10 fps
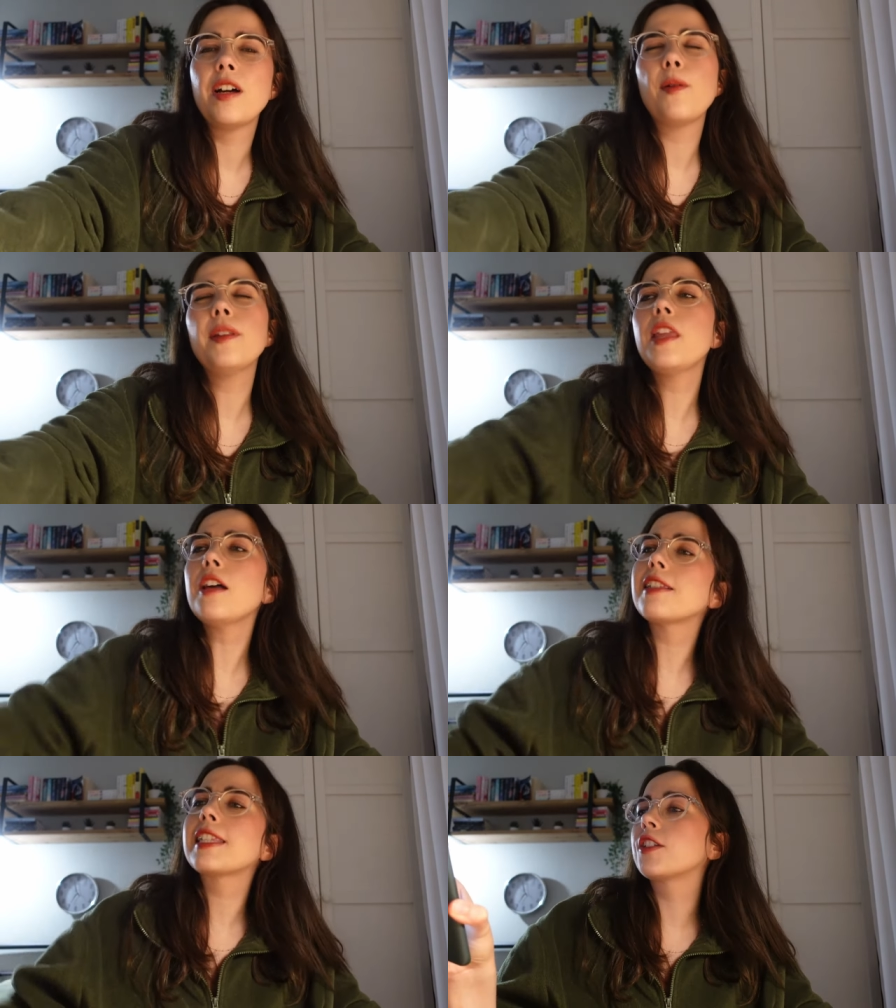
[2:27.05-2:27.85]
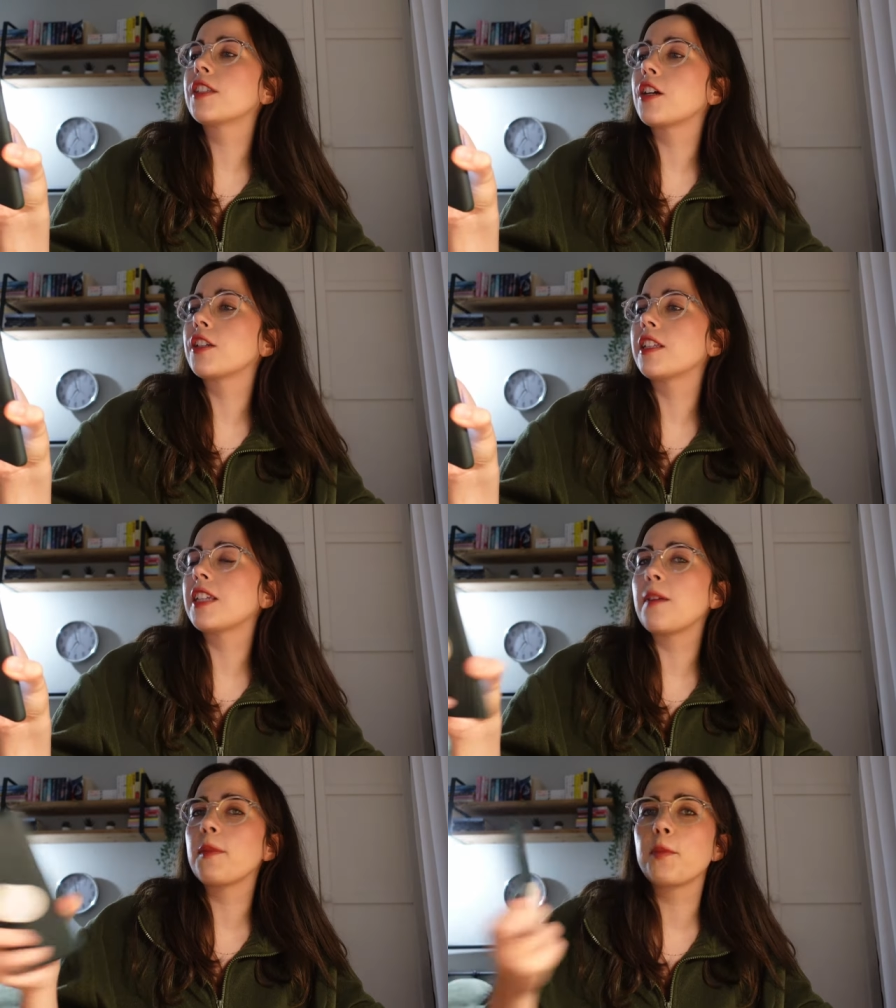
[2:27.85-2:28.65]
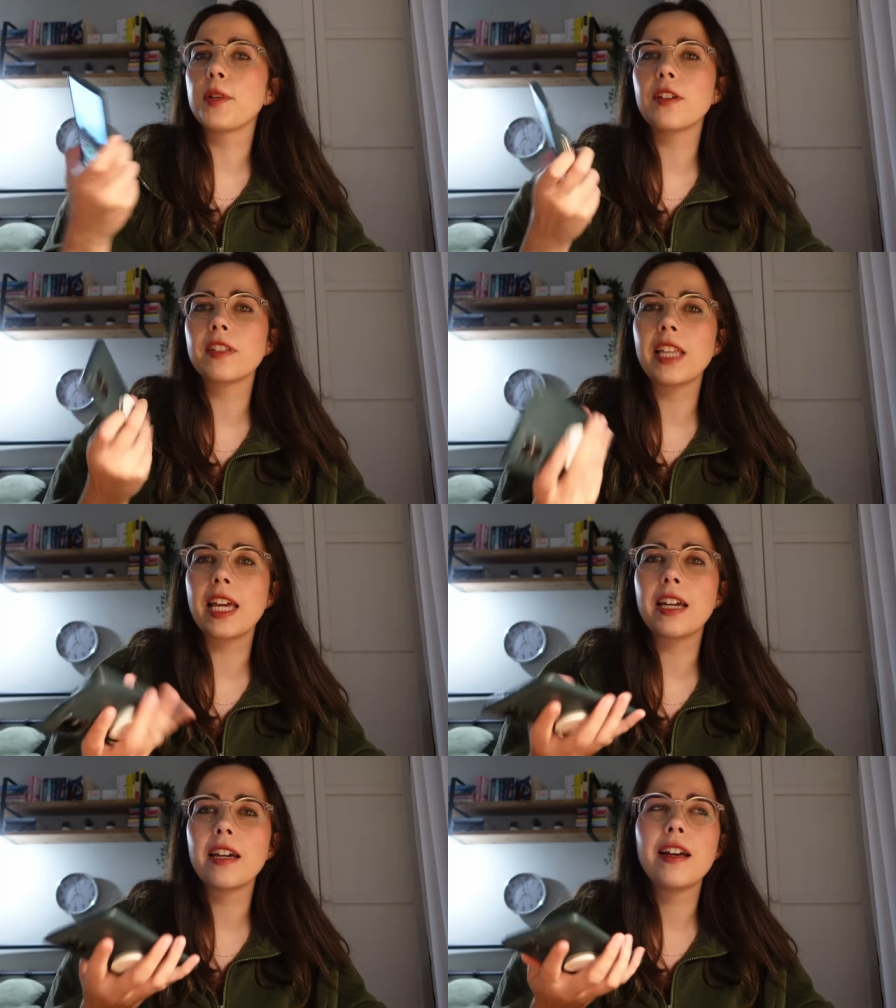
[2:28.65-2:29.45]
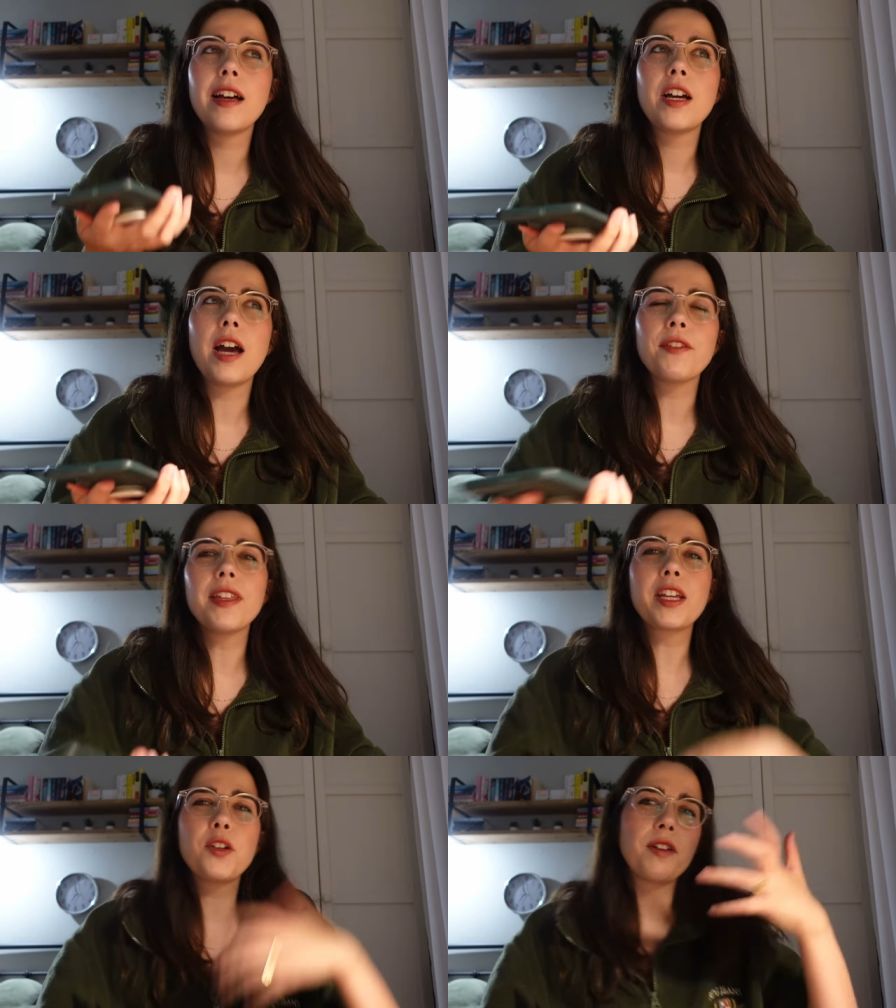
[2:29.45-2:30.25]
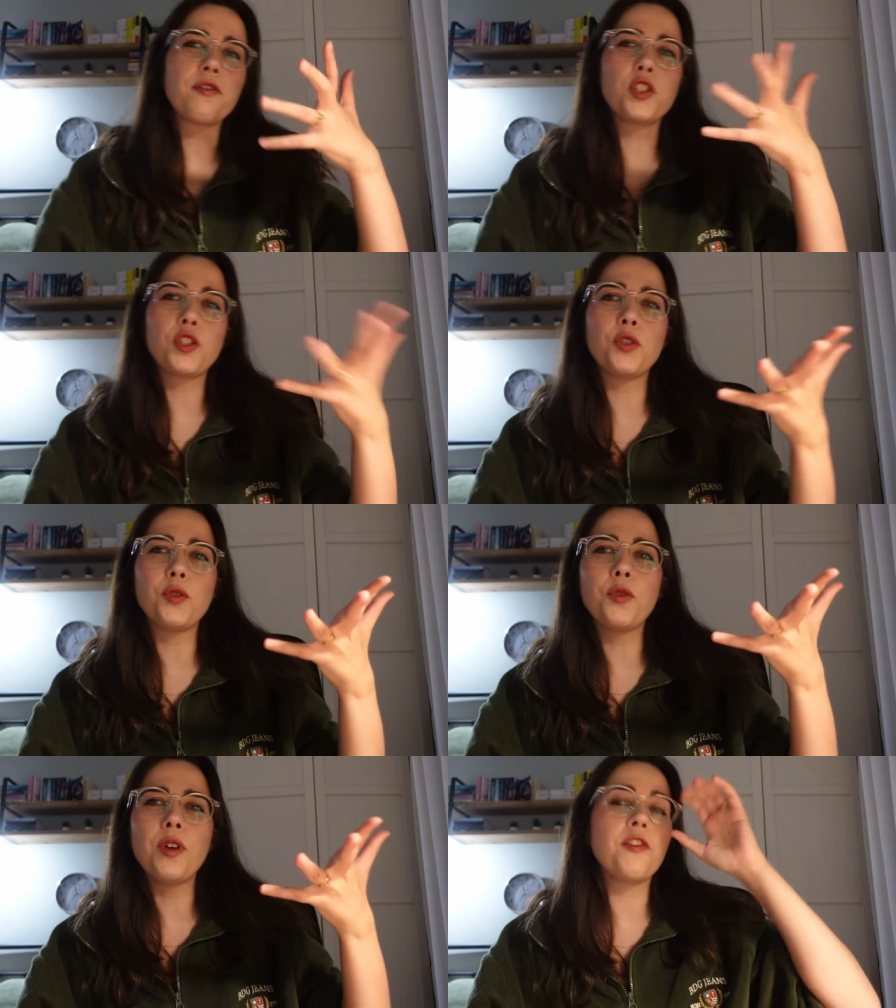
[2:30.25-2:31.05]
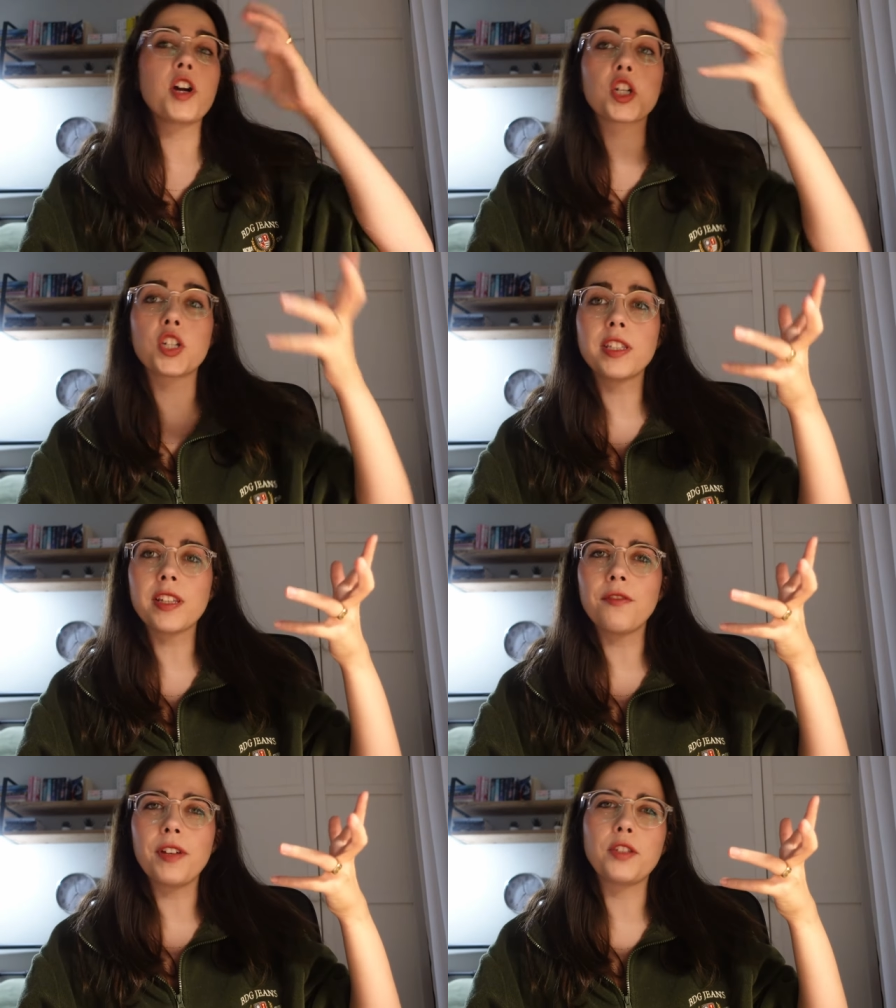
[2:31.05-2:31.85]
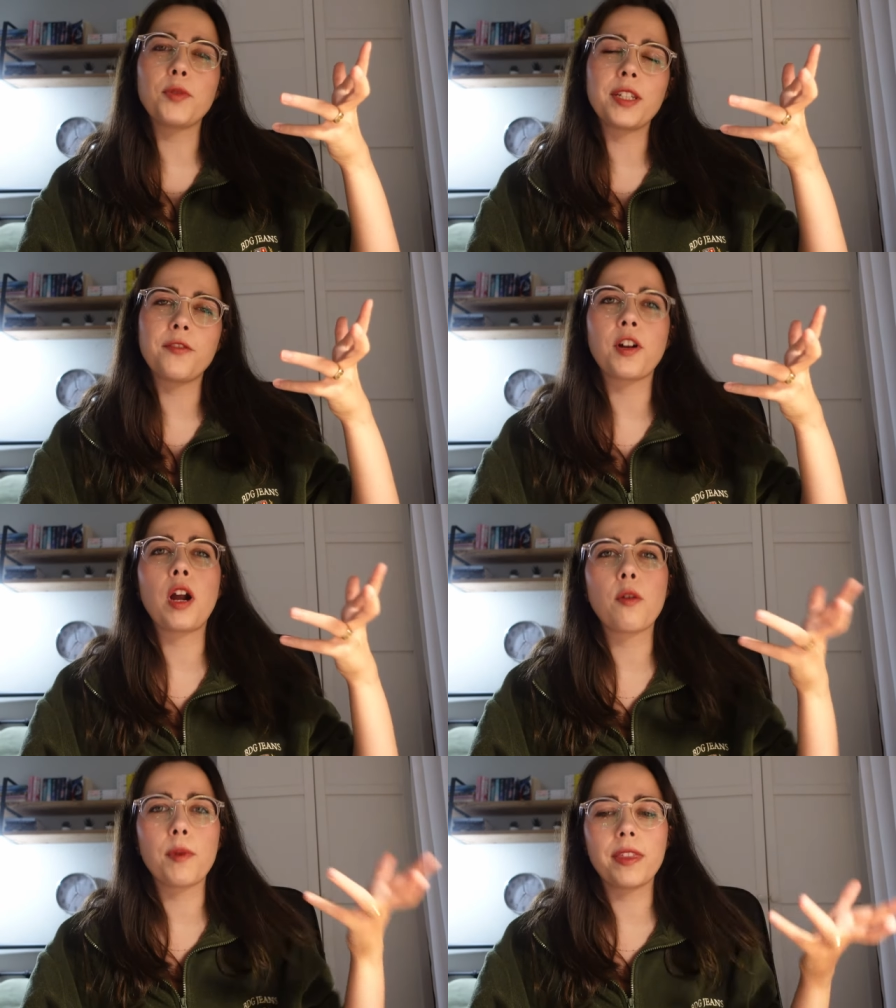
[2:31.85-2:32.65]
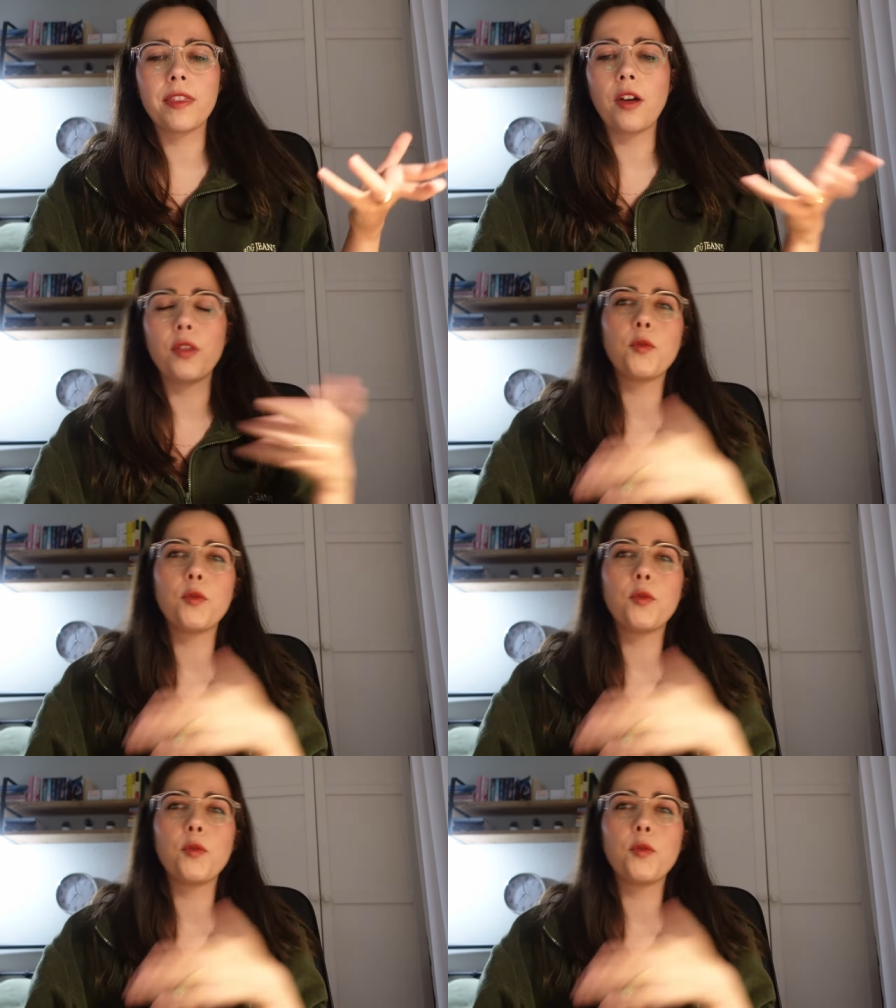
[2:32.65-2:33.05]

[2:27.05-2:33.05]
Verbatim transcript: well, not start the timer, because like I feel like you have 2 versions of a 24-hour readathon.